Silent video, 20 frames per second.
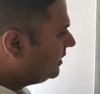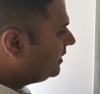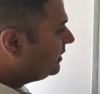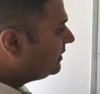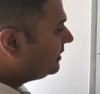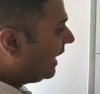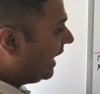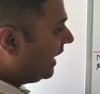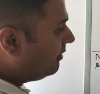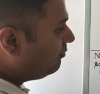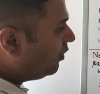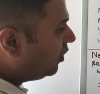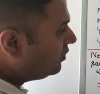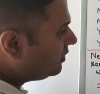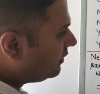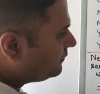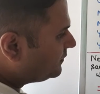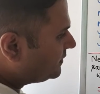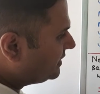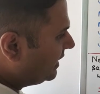the amount
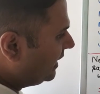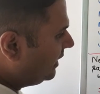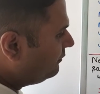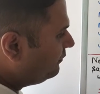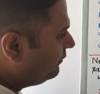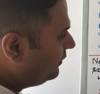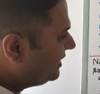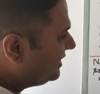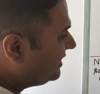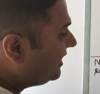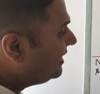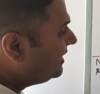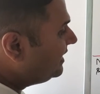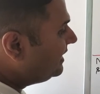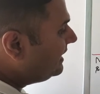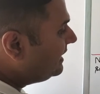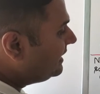of say with the